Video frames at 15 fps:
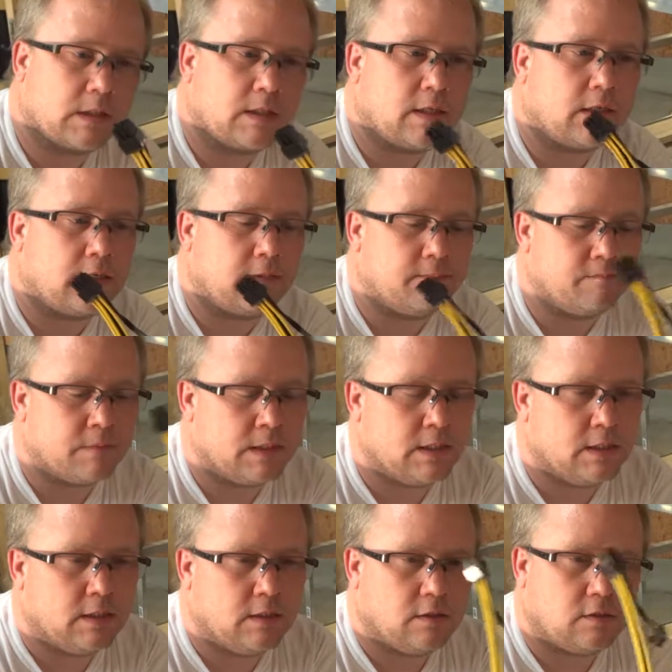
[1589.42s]

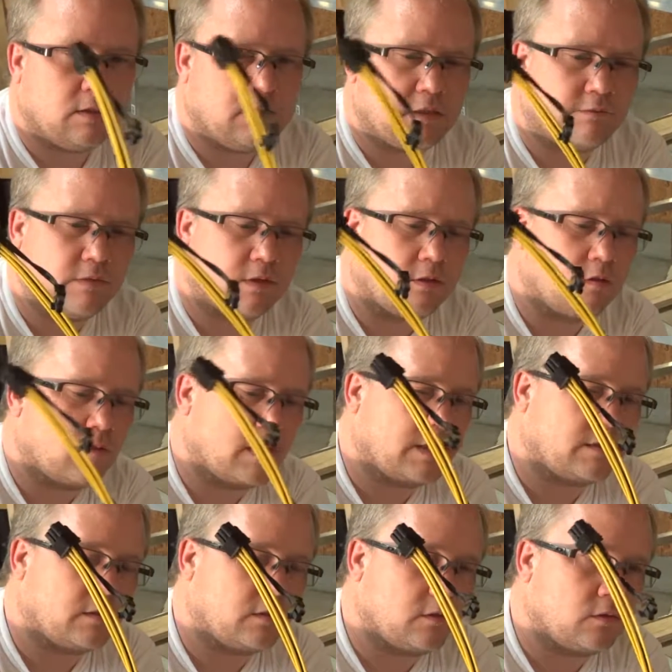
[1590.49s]
So these I really don't
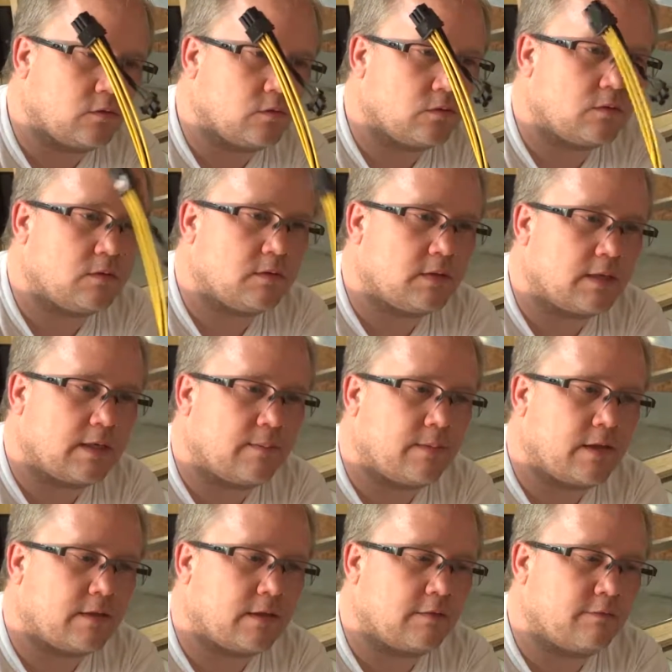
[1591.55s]
like to use.
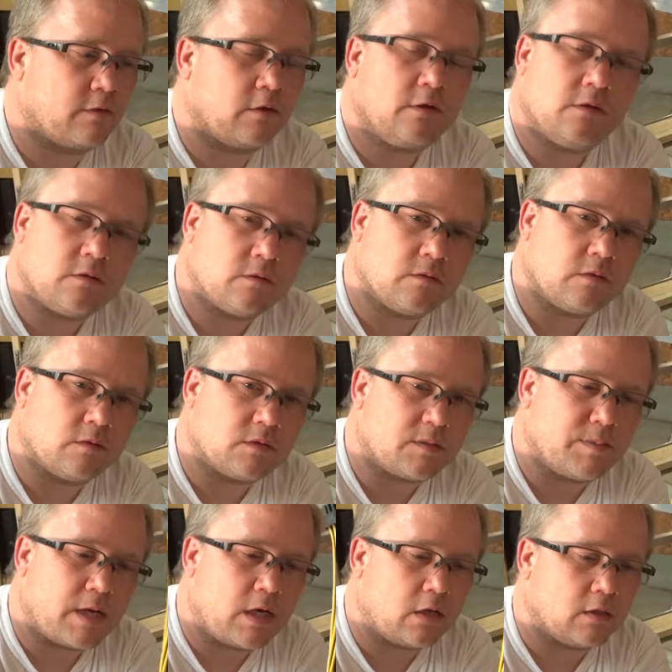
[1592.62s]
If you're going to use
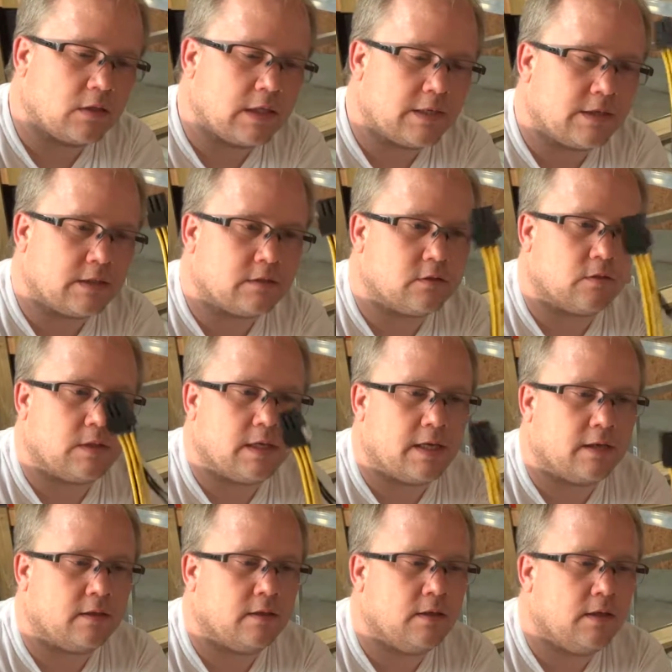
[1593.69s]
sparingly, I think it's
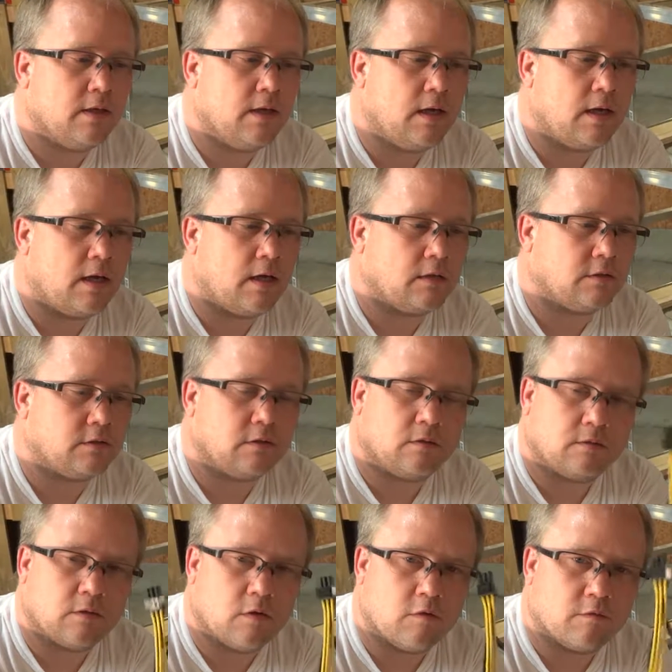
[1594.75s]
okay. Just
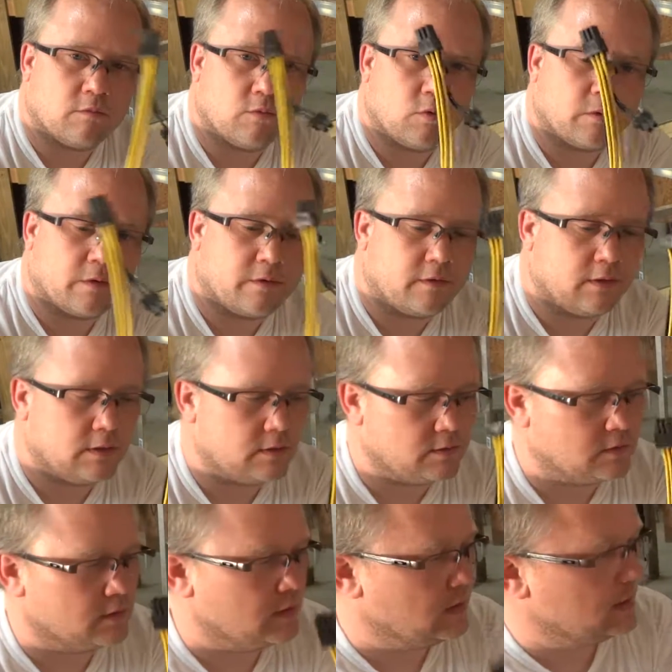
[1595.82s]
don't go overboard with
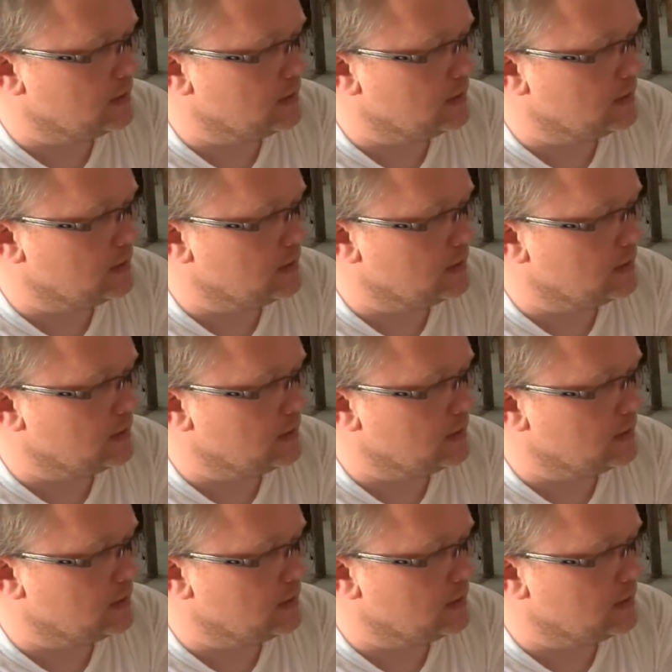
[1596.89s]
these.